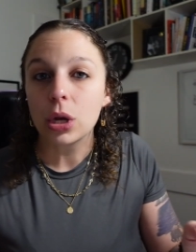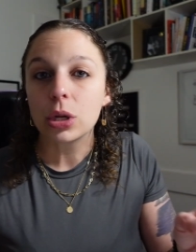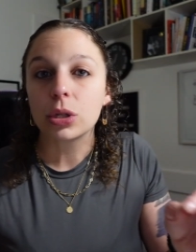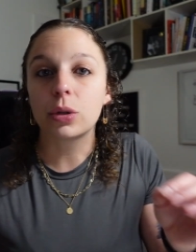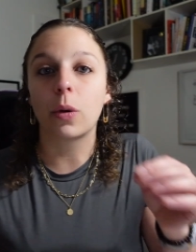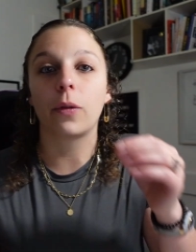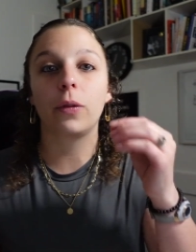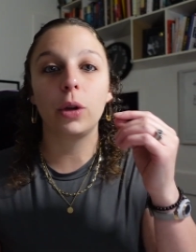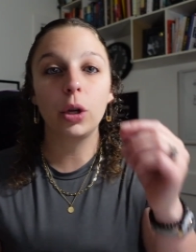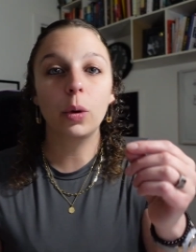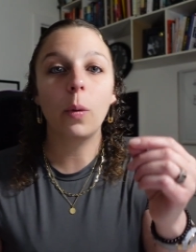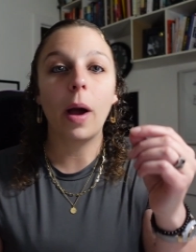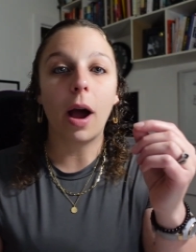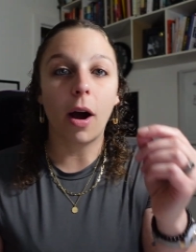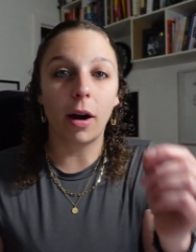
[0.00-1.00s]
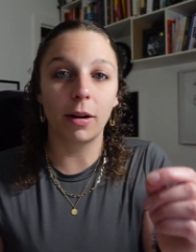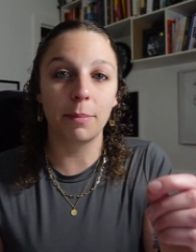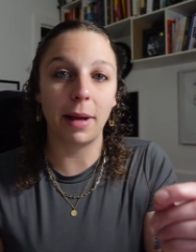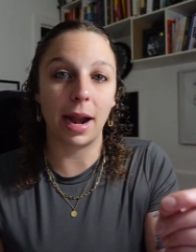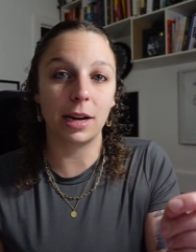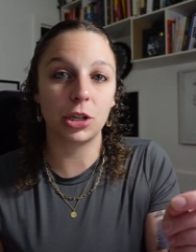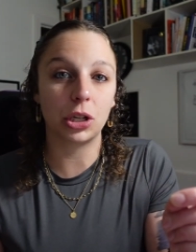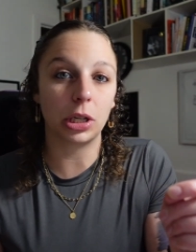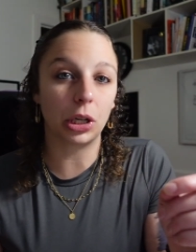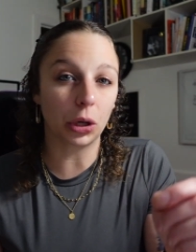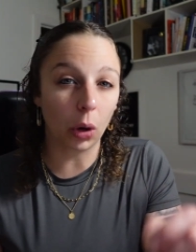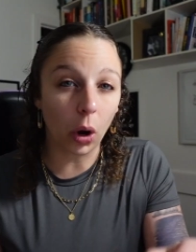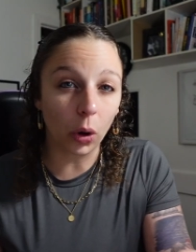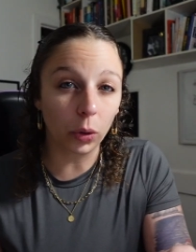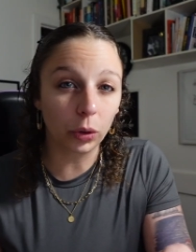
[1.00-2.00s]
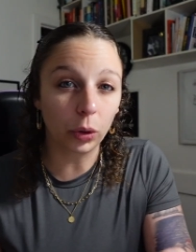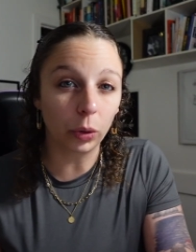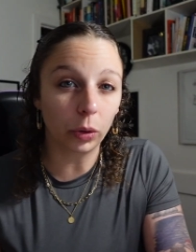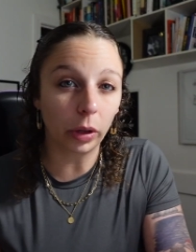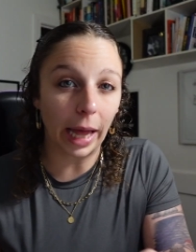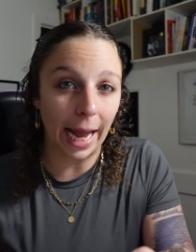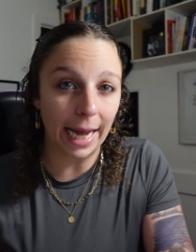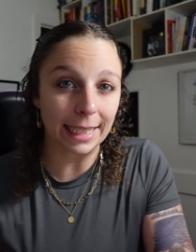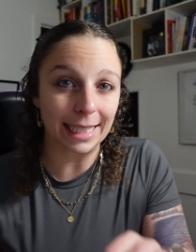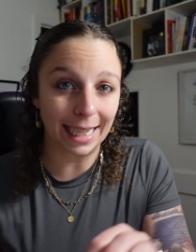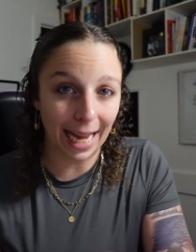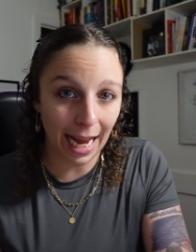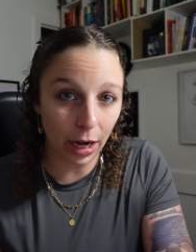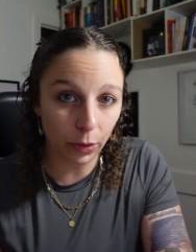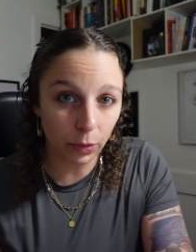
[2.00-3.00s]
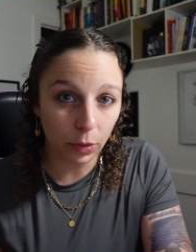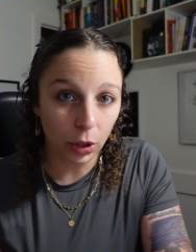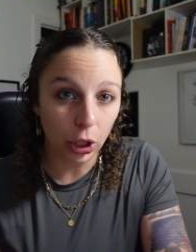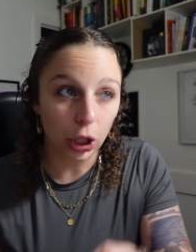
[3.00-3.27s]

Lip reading: So if you are managing your own Google Ads account,